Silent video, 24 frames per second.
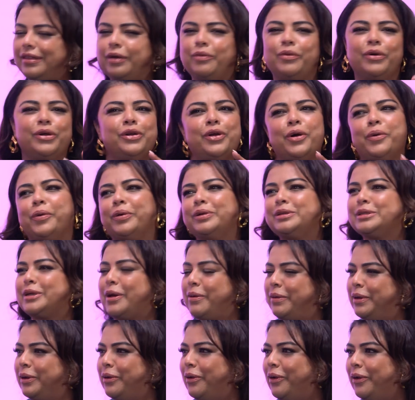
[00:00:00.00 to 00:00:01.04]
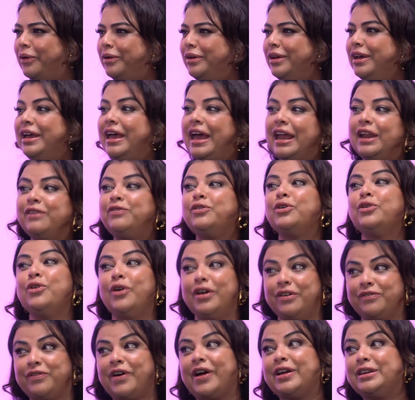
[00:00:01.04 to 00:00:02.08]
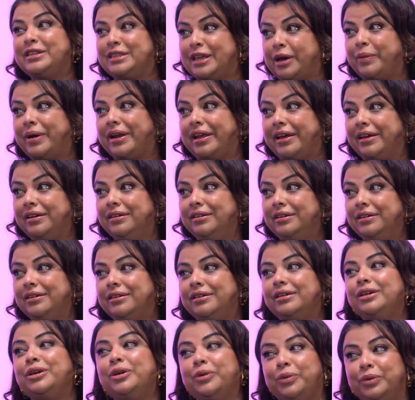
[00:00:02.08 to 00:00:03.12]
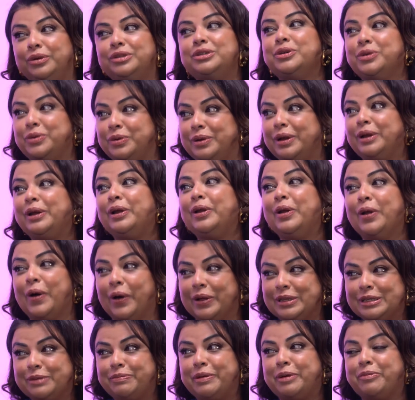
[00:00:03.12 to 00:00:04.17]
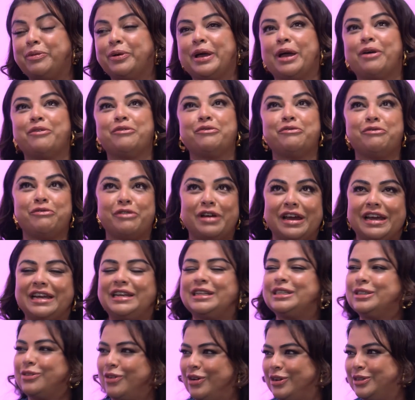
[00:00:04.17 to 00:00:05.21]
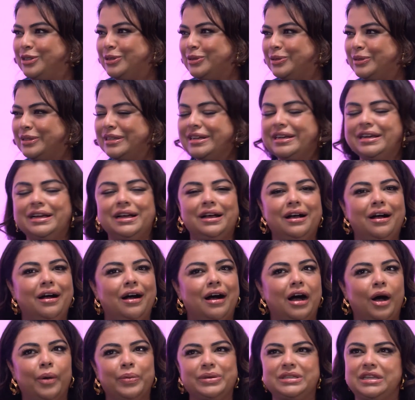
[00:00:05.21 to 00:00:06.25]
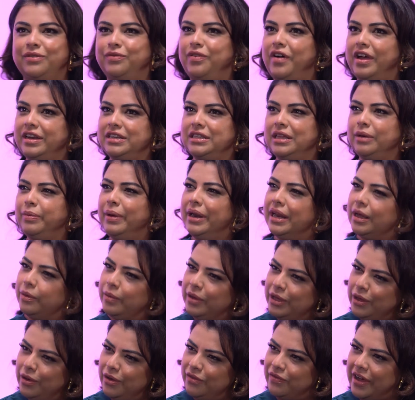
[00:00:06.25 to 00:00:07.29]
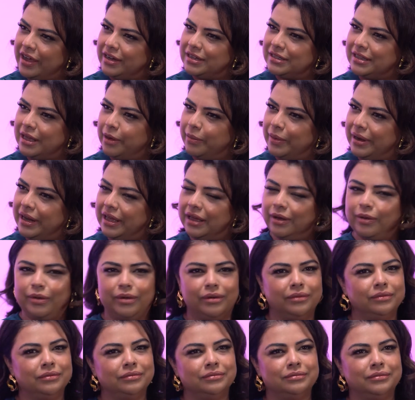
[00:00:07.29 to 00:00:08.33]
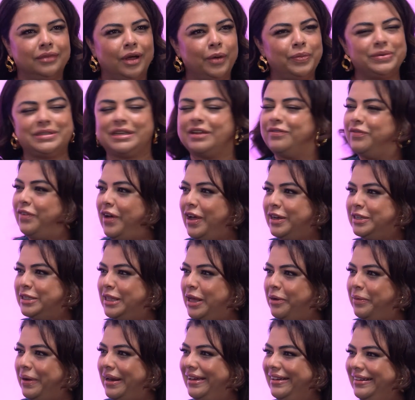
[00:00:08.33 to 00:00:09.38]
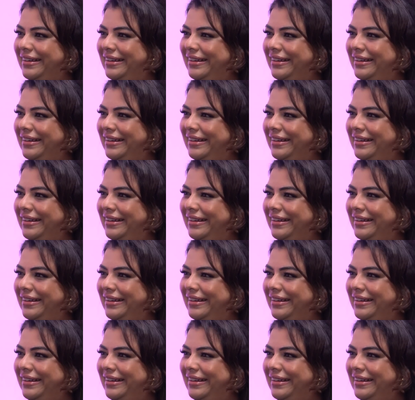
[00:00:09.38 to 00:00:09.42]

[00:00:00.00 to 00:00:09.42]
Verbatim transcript: They want to know what's going on. Mm-hmm. And if you're mm-hmm. not invited to that wedding, you do. Lots of people get really disgruntled. Honestly. invited to that wedding? Were you invited to that wedding? I wasn't invited to that wedding.